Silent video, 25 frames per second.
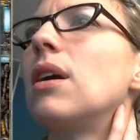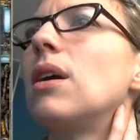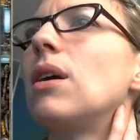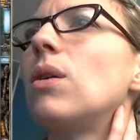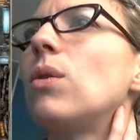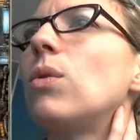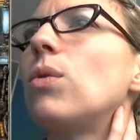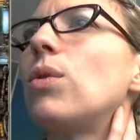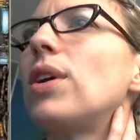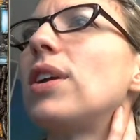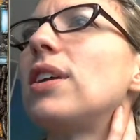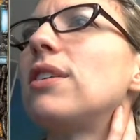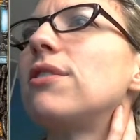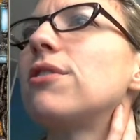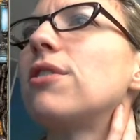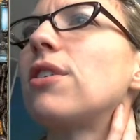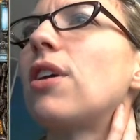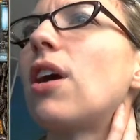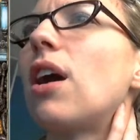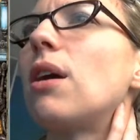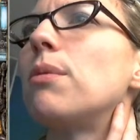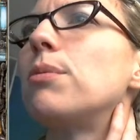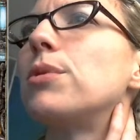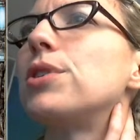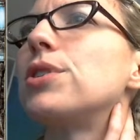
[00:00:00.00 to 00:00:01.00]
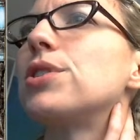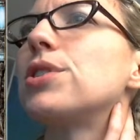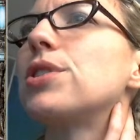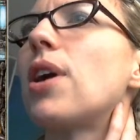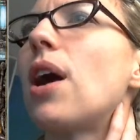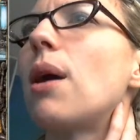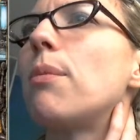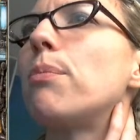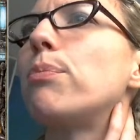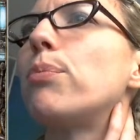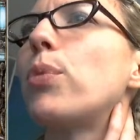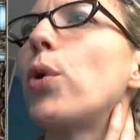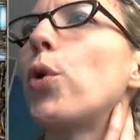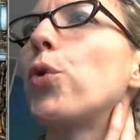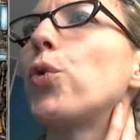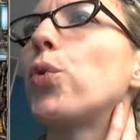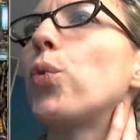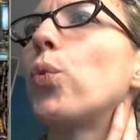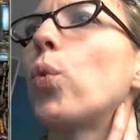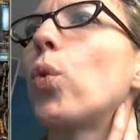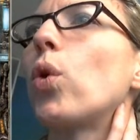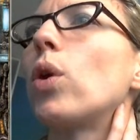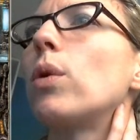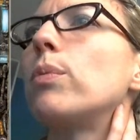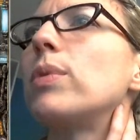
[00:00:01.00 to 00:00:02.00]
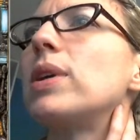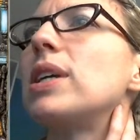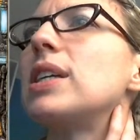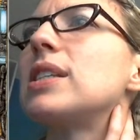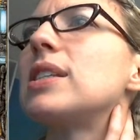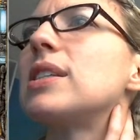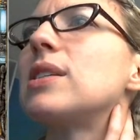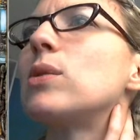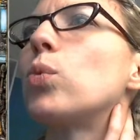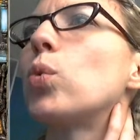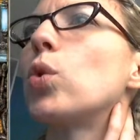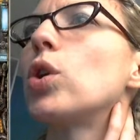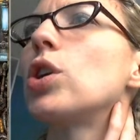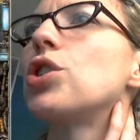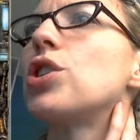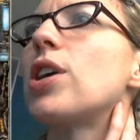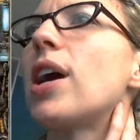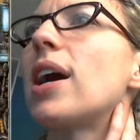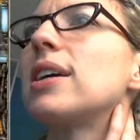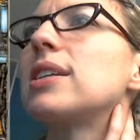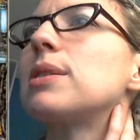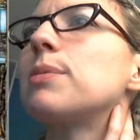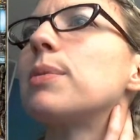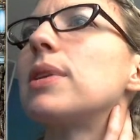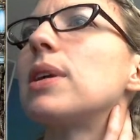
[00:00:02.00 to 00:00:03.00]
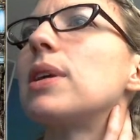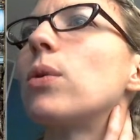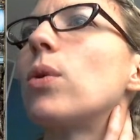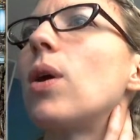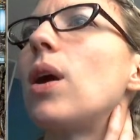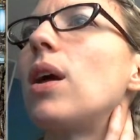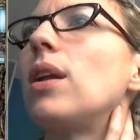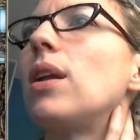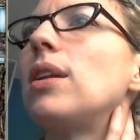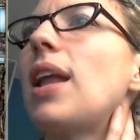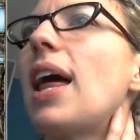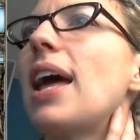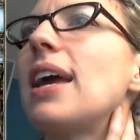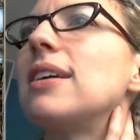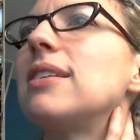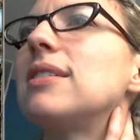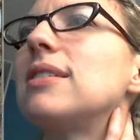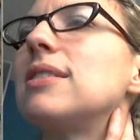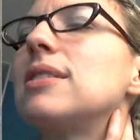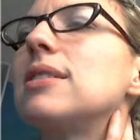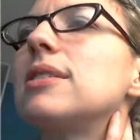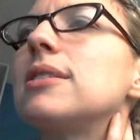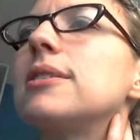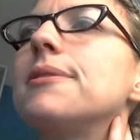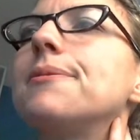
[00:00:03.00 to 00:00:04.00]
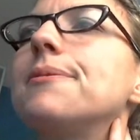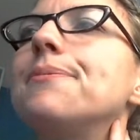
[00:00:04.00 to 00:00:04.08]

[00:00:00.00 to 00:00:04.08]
What if Gobbers got both war beasts and warjacks, but they were all lights?